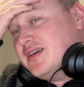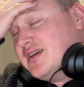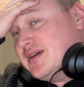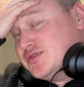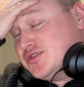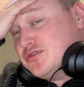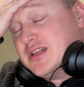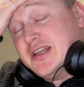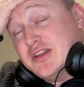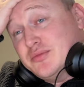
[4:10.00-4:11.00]
I'm
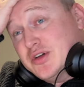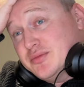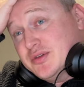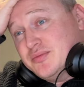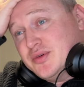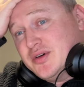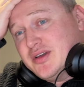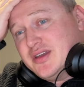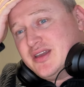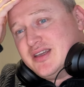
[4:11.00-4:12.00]
struggling at the moment. But
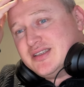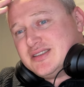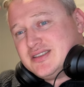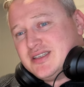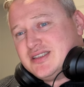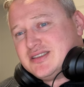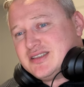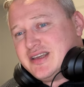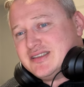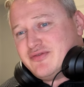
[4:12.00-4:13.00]
it's
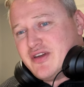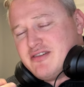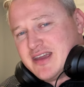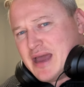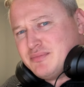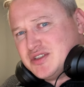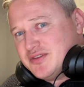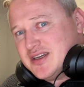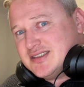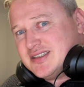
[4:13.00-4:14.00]
very
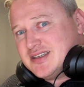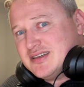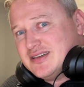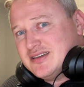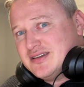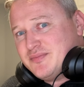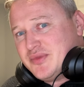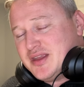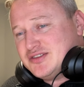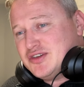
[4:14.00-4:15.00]
captivating.
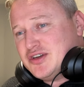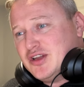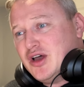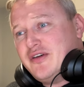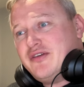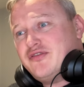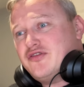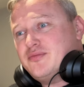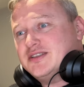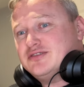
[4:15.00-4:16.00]
It took a lot of effort
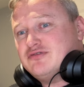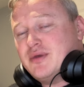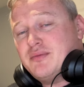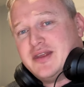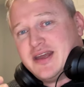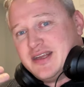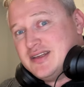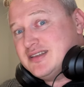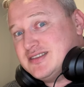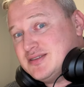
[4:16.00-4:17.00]
for me to remember that I
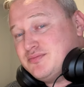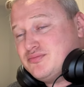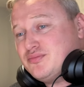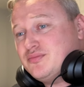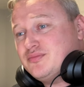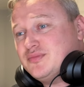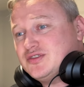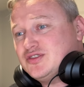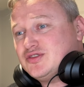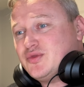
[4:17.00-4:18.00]
needed to
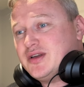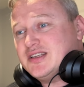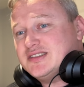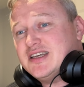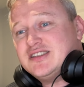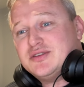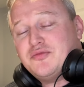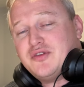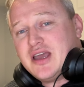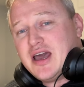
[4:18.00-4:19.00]
just quickly say
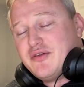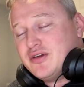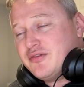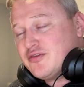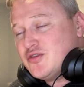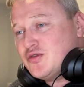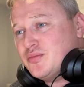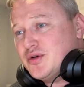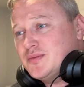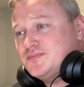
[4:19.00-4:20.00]
something halfway through,
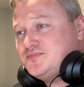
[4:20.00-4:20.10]
but